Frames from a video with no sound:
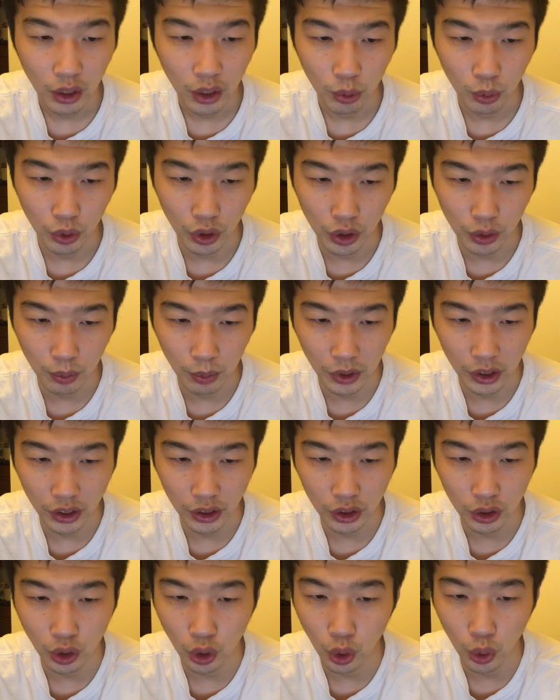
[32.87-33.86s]
which means
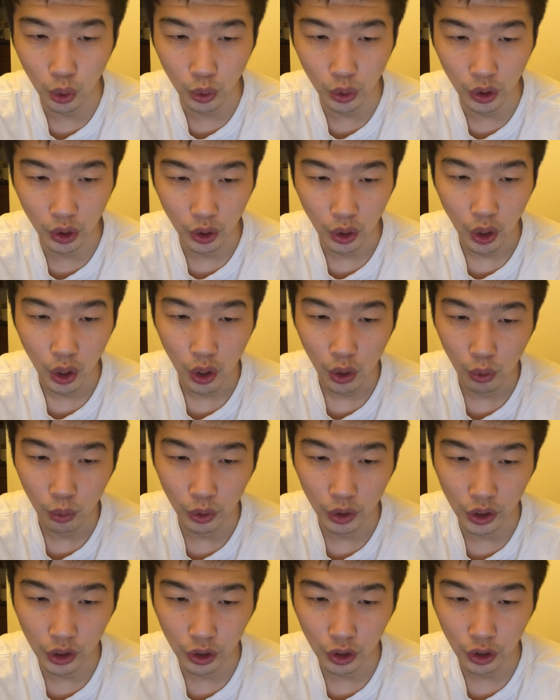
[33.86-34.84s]
story,
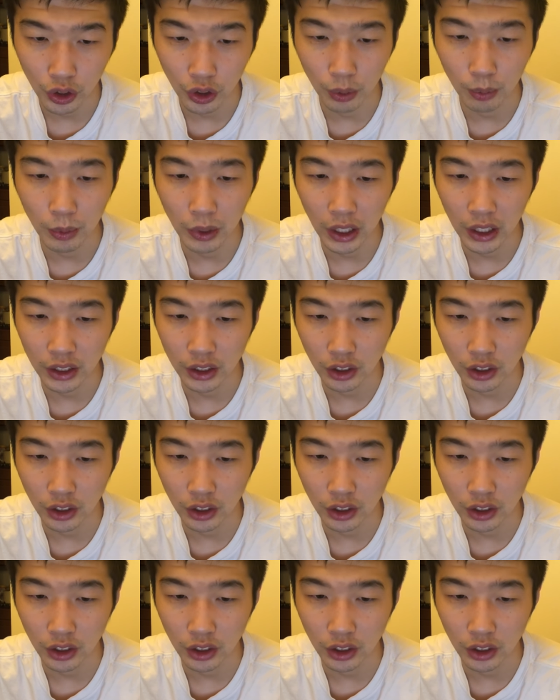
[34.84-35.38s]
which implies